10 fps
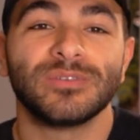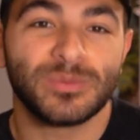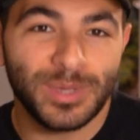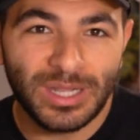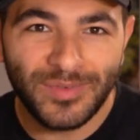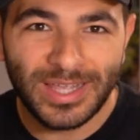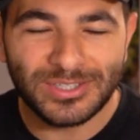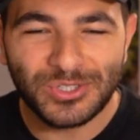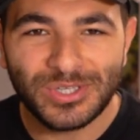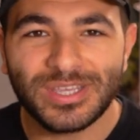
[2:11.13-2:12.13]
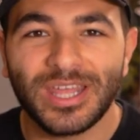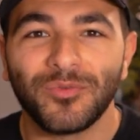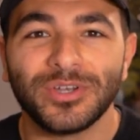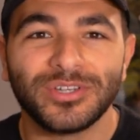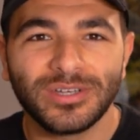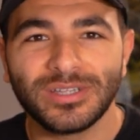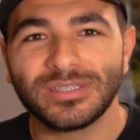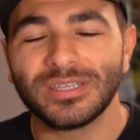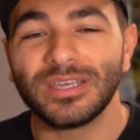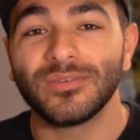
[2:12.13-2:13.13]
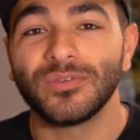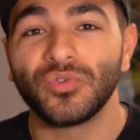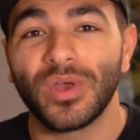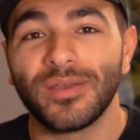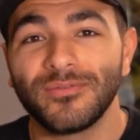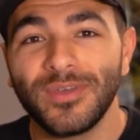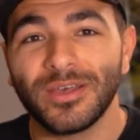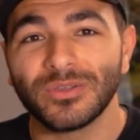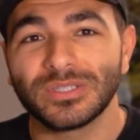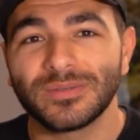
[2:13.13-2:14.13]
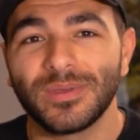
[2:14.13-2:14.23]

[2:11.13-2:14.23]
speed advantages and redundancy if a drive fails.